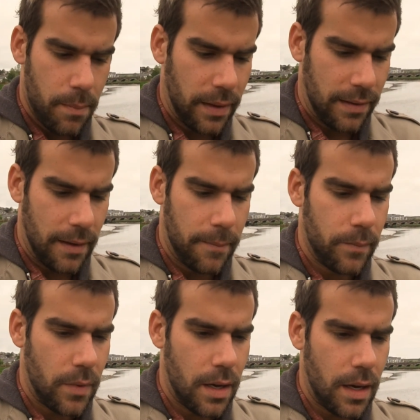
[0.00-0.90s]
But
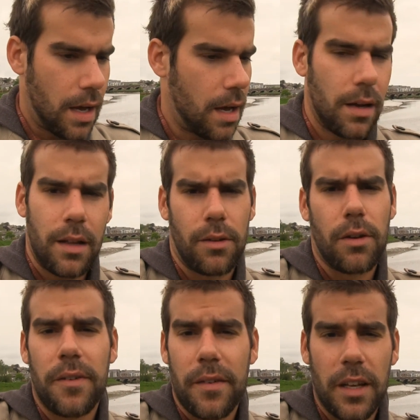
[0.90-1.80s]
I don't
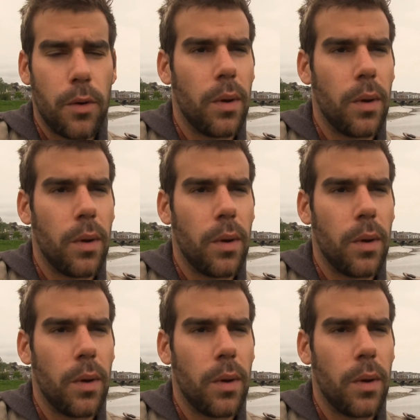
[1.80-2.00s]
know if I have any